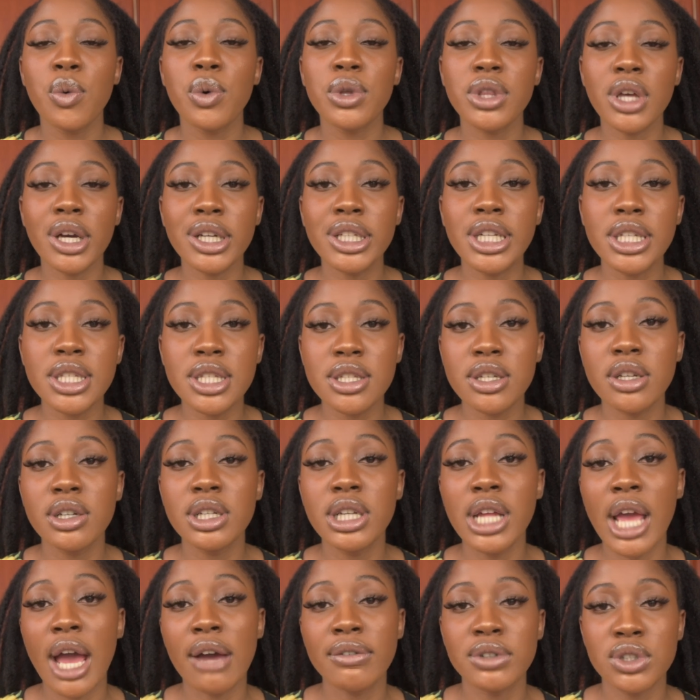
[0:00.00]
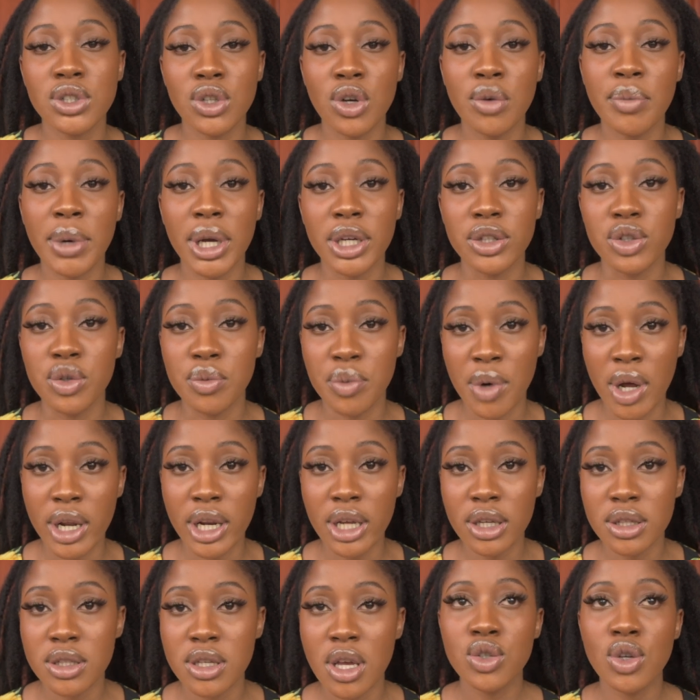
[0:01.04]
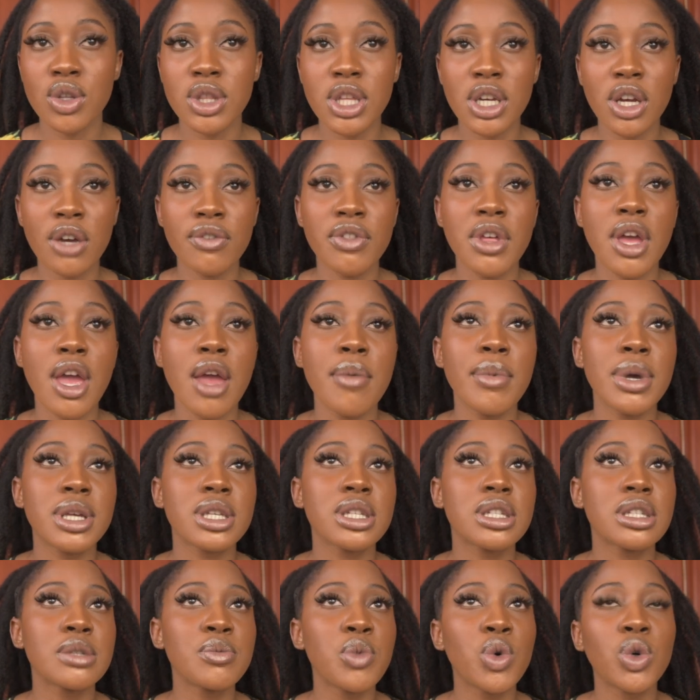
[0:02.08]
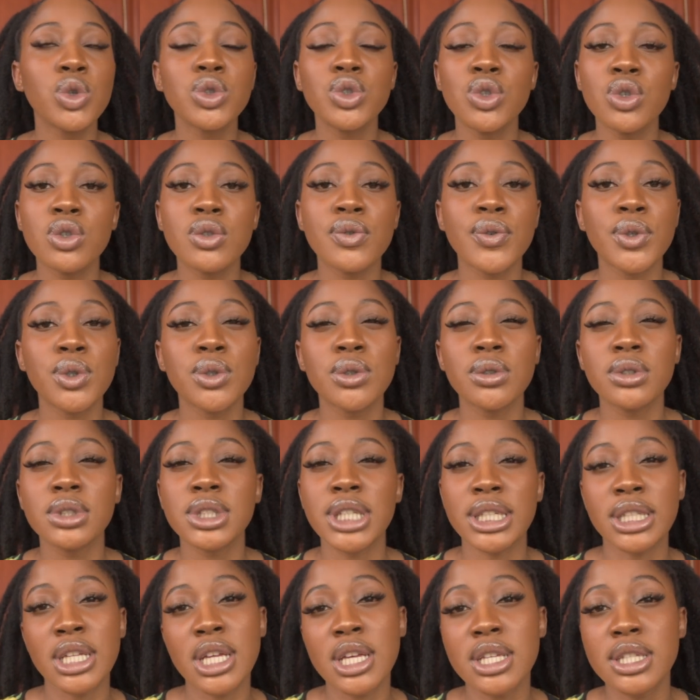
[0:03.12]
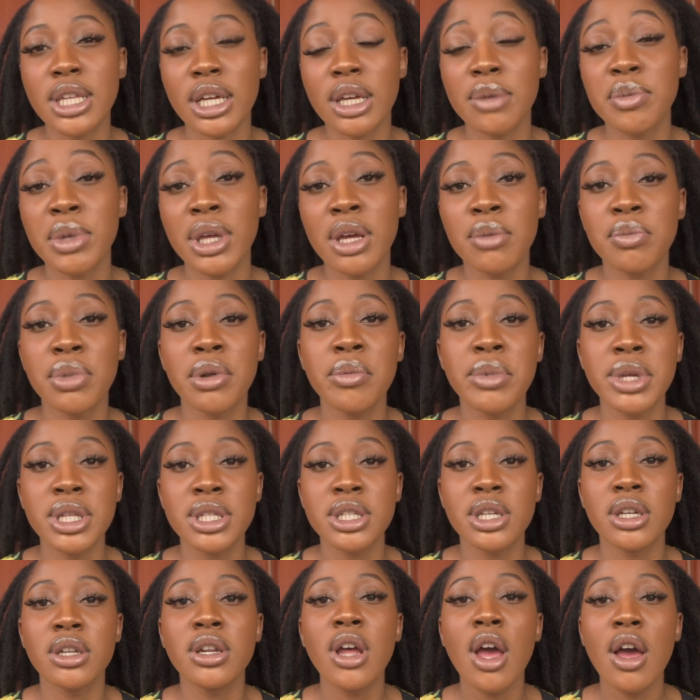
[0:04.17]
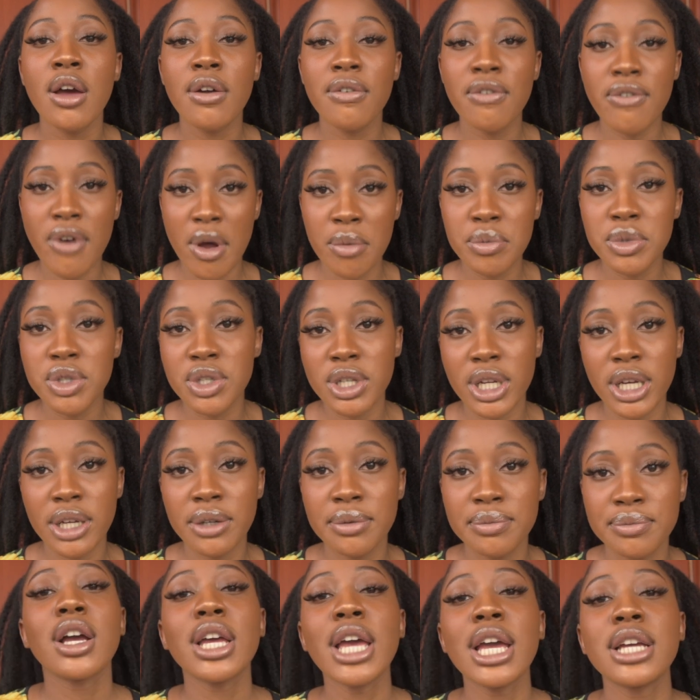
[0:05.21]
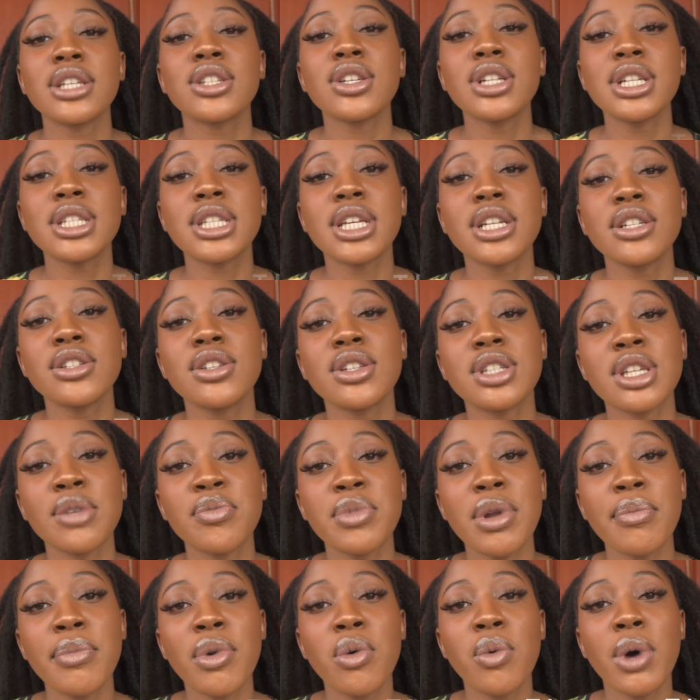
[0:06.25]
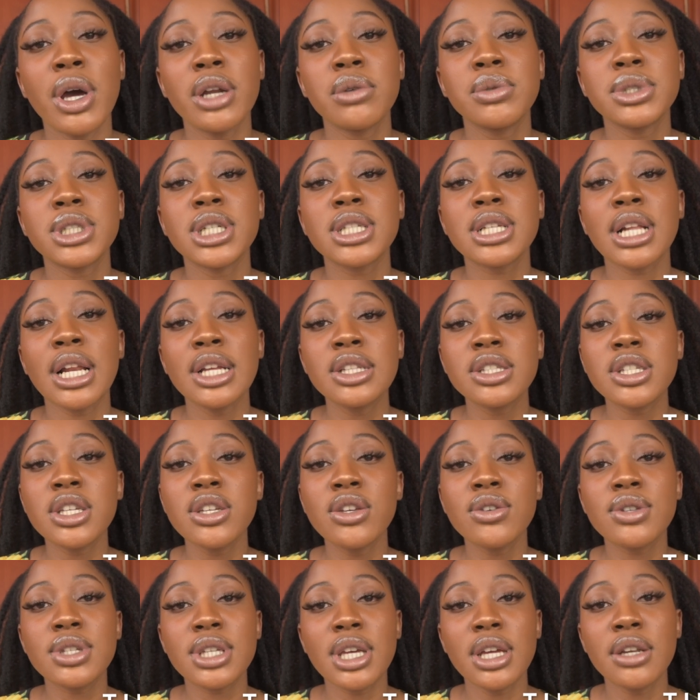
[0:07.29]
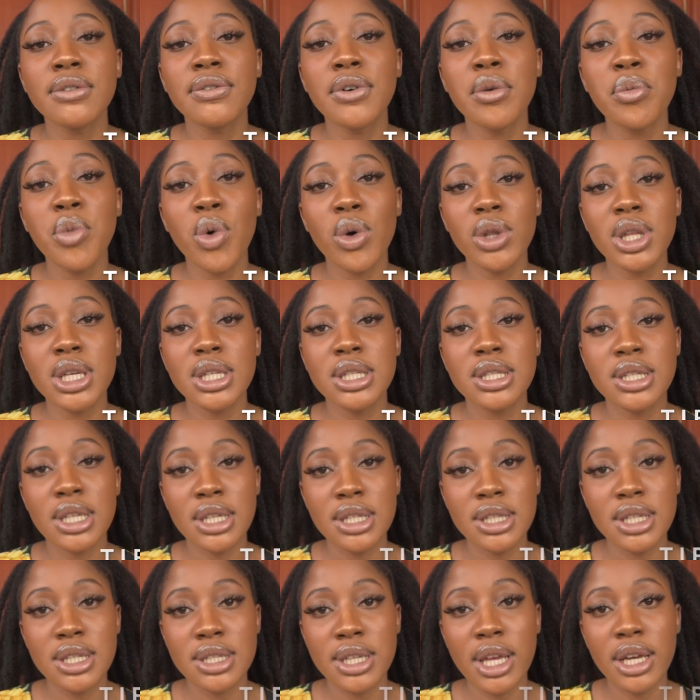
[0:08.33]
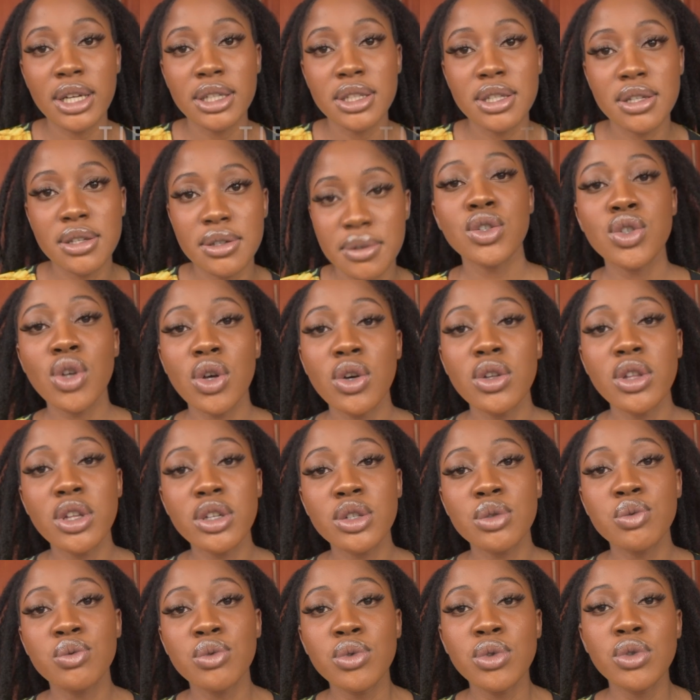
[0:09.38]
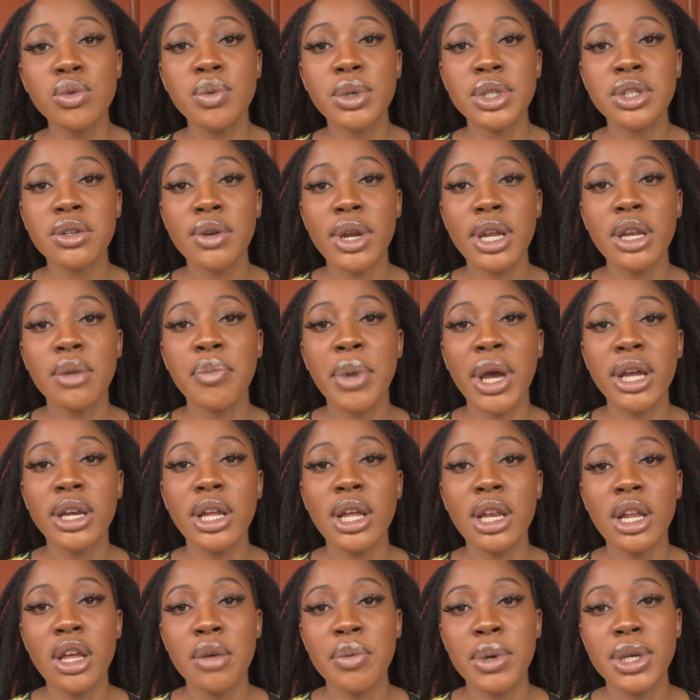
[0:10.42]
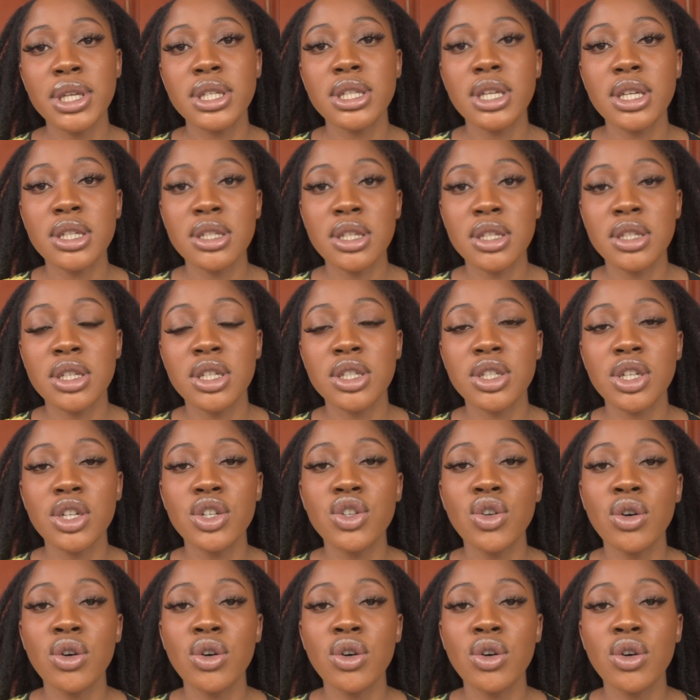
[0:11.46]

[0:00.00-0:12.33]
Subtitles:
without necessarily having to go buy a new product. So think of them as small, useful techniques that can be implemented from today. Okay, so let's get into tip number one, which is cleansing your skin for more than 60 seconds. So this rule was created by an LA-based esthetician